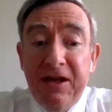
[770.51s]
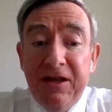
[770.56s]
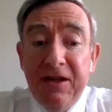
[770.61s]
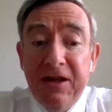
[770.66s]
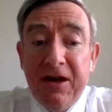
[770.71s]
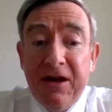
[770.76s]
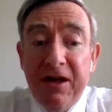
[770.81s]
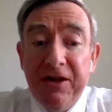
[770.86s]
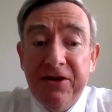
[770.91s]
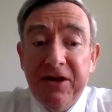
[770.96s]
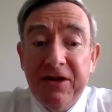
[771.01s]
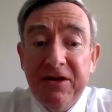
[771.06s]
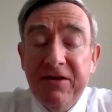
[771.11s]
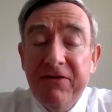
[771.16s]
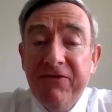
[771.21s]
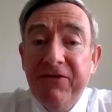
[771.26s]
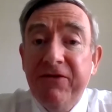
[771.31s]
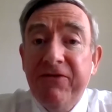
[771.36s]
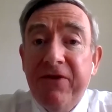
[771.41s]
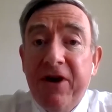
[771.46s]
in the context
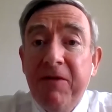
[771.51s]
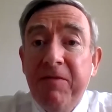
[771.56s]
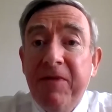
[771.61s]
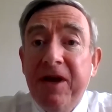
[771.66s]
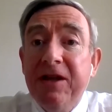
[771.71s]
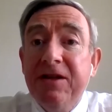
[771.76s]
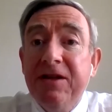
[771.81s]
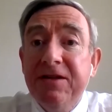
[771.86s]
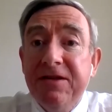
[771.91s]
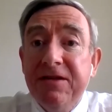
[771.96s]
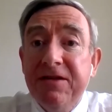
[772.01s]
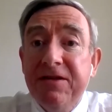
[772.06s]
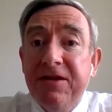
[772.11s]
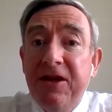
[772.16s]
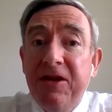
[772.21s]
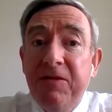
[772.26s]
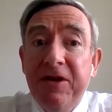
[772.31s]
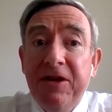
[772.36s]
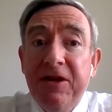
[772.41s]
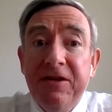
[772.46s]
of environmental
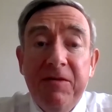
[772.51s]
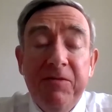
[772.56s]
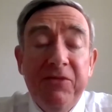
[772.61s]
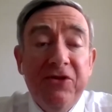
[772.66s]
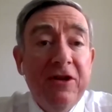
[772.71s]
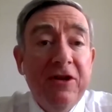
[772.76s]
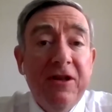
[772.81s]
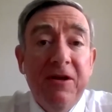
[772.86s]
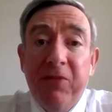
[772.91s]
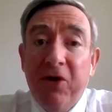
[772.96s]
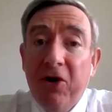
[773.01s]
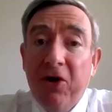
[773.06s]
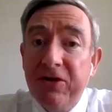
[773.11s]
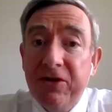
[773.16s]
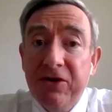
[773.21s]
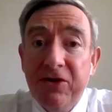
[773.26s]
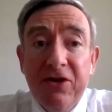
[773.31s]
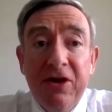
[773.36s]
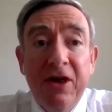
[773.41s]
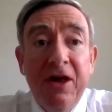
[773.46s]
sustainability, particularly
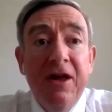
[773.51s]
important